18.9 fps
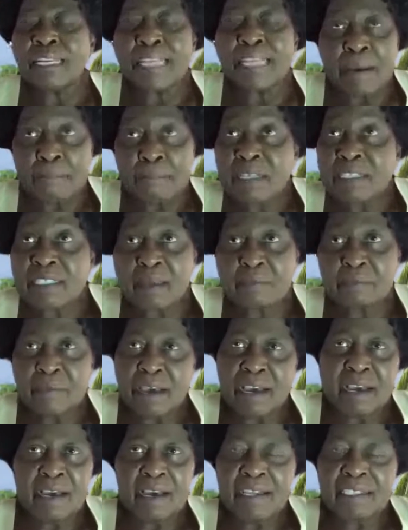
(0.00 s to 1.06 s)
the numbers
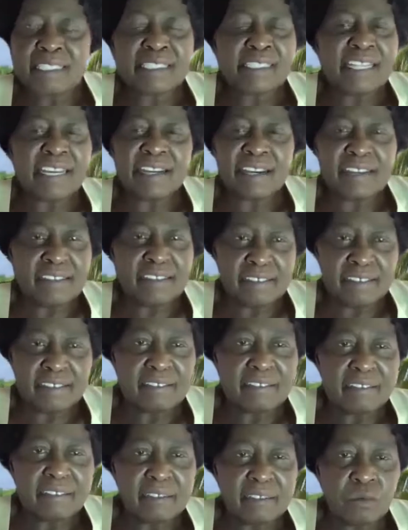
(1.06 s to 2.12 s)
are
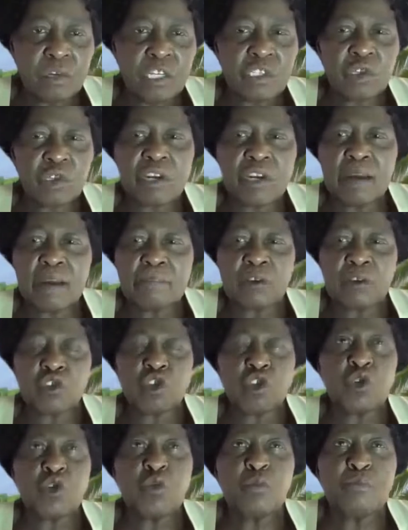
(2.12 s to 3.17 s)
staggering. We're talking
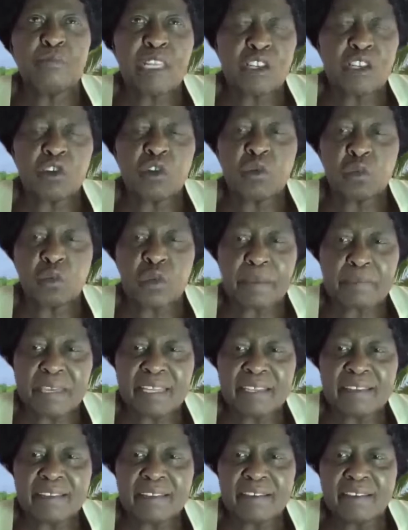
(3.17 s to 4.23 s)
about 2 million
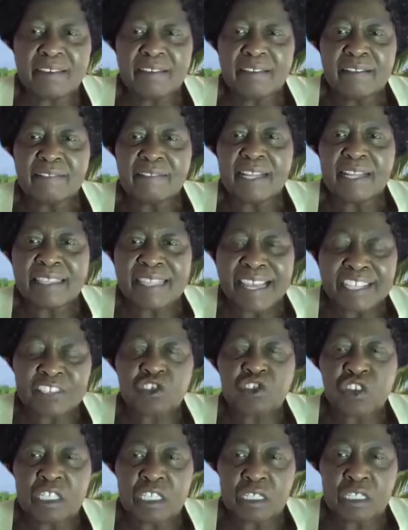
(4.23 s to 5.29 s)
women that
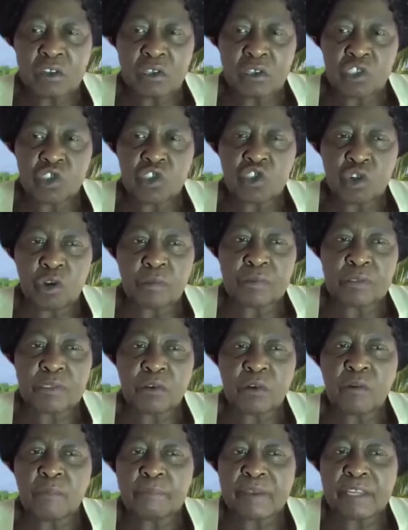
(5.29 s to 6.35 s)
actually lost jobs
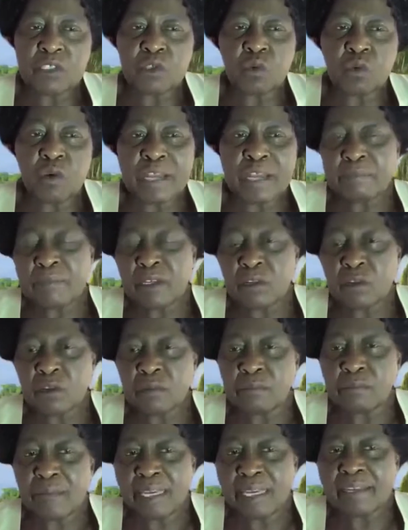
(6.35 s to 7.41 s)
compared to 1
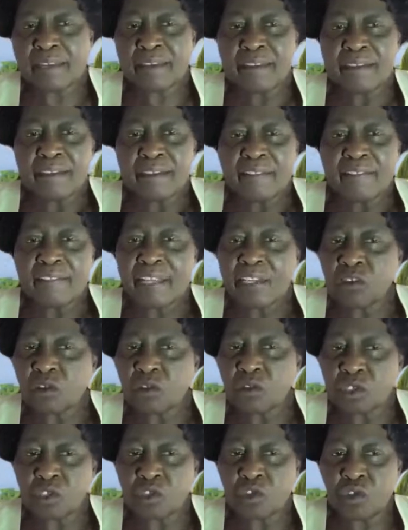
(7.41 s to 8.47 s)
million men that
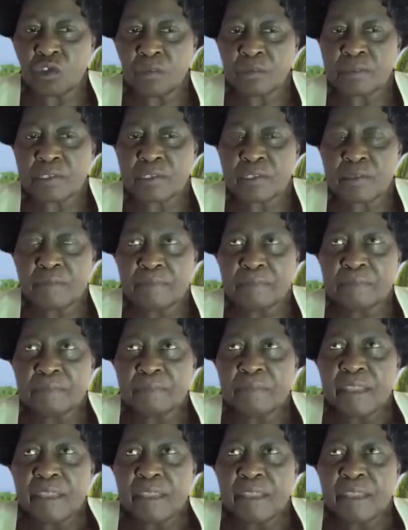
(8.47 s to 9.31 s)
lost jobs.